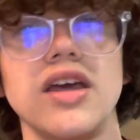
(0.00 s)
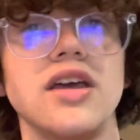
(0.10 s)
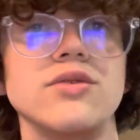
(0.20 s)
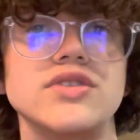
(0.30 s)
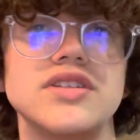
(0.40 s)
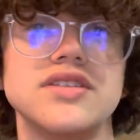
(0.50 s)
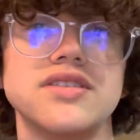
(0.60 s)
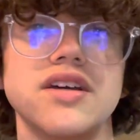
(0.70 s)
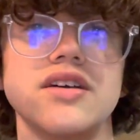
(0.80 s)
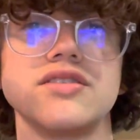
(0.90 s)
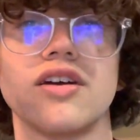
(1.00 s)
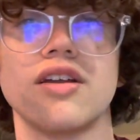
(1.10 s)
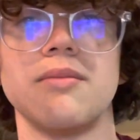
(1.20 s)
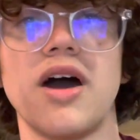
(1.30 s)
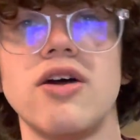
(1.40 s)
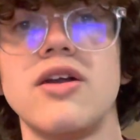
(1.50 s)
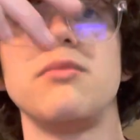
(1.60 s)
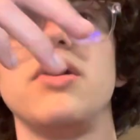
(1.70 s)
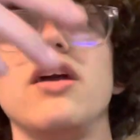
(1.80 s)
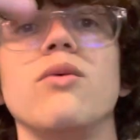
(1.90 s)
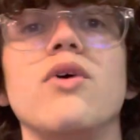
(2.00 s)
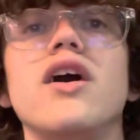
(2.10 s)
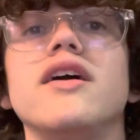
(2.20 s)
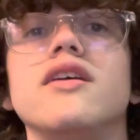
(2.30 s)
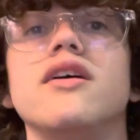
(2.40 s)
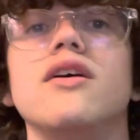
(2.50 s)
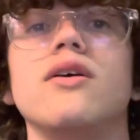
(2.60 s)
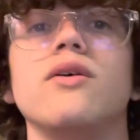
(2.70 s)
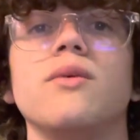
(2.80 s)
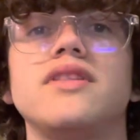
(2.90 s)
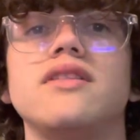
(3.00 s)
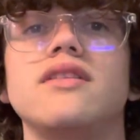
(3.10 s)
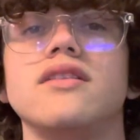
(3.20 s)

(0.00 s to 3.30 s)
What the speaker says: he was just talking about being one with